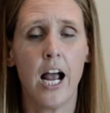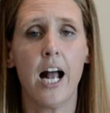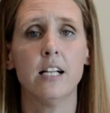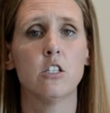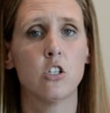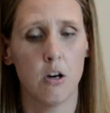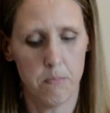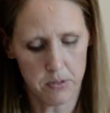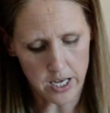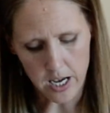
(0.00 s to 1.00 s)
and
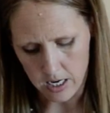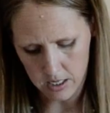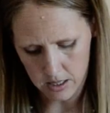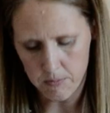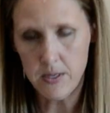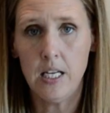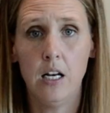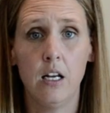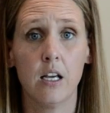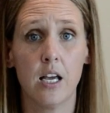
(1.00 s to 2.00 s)
start playing the
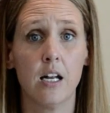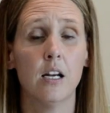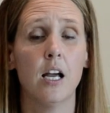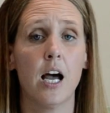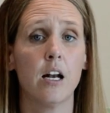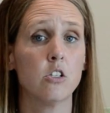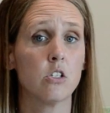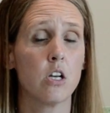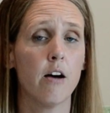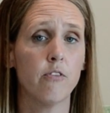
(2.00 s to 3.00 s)
beginning again at a
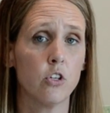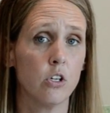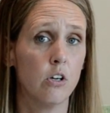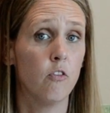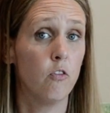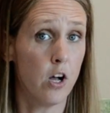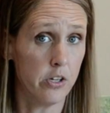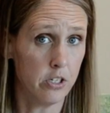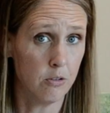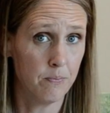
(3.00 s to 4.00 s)
softer
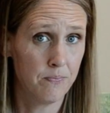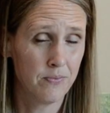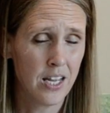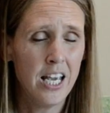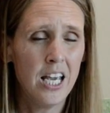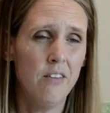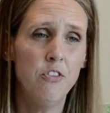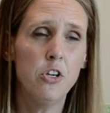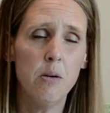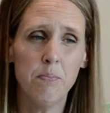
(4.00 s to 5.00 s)
volume. If
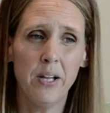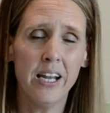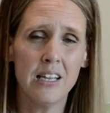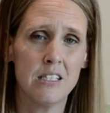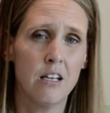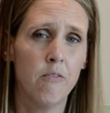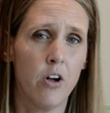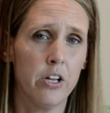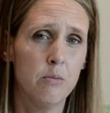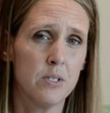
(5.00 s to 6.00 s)
you keep playing at the same
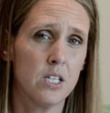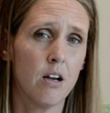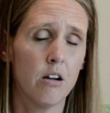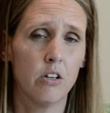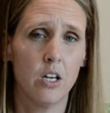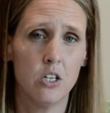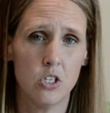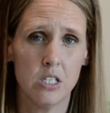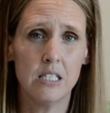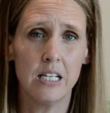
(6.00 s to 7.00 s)
volume as the
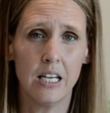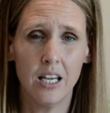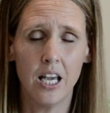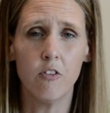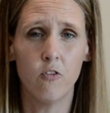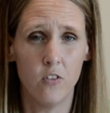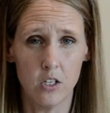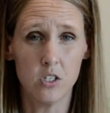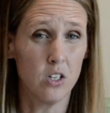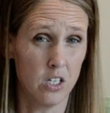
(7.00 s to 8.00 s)
congregation singing, it
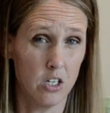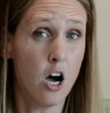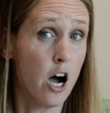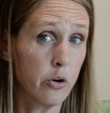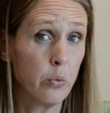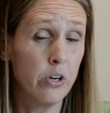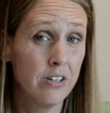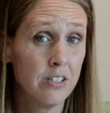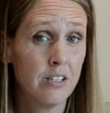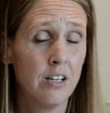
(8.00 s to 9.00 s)
feels a little awkward
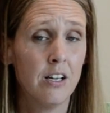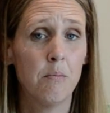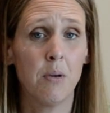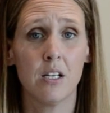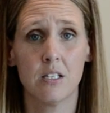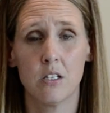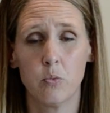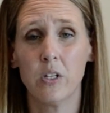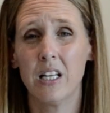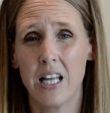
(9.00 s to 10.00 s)
because it's
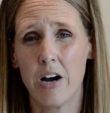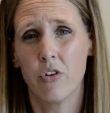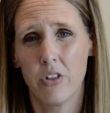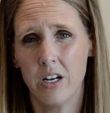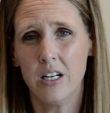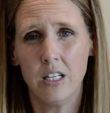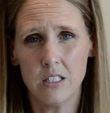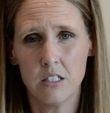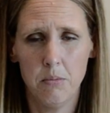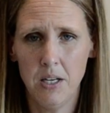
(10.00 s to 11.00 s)
really louder than it
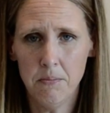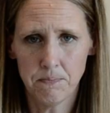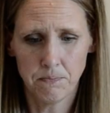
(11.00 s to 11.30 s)
needs to be.